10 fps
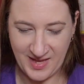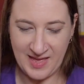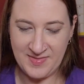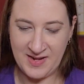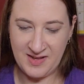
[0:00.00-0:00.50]

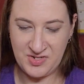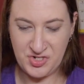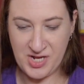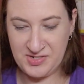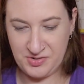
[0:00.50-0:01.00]
And then a
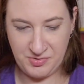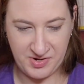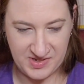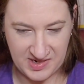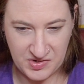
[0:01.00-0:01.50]
Just
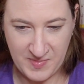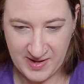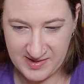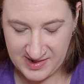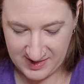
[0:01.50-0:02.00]
Cross Stitch
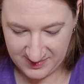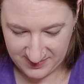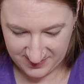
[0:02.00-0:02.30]
magazine.